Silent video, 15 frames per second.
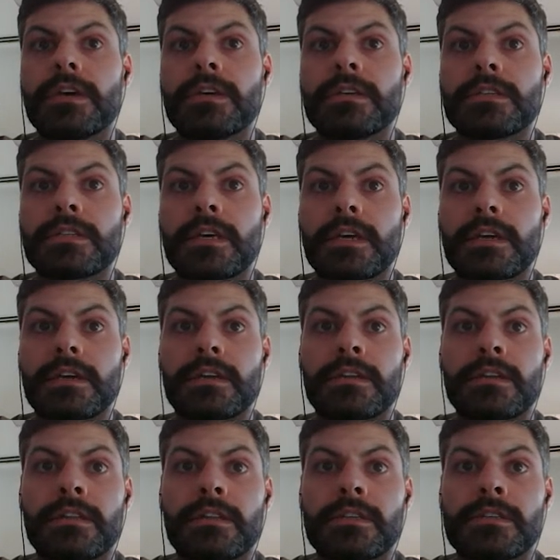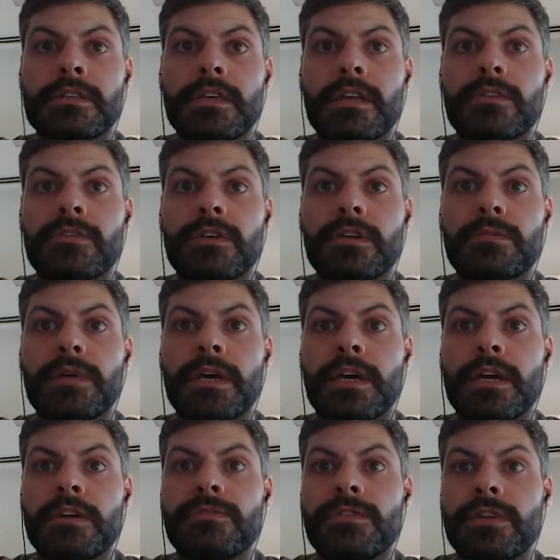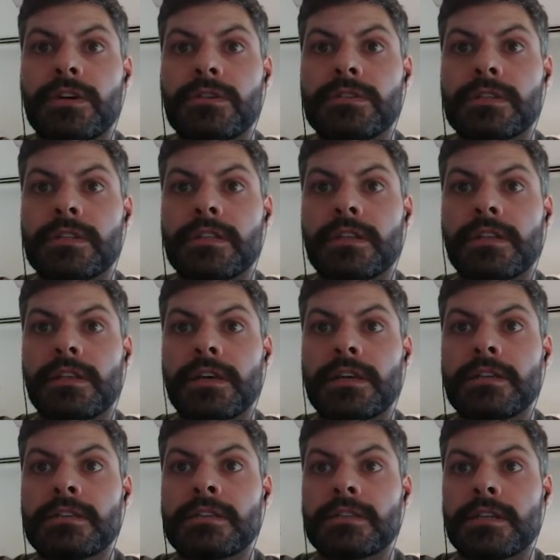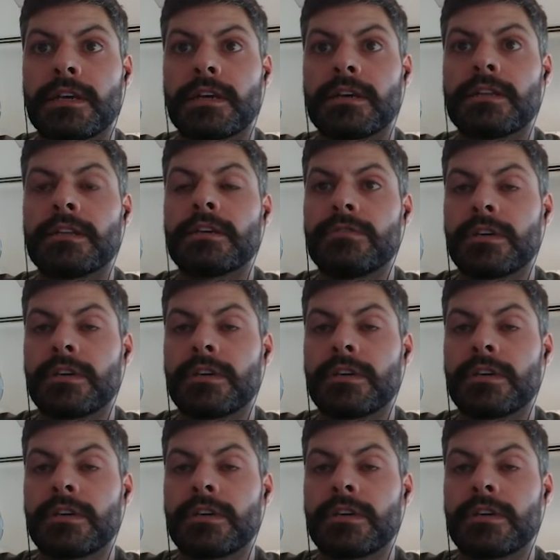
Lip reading: Second, the set of ill-behaved nodes in the latest state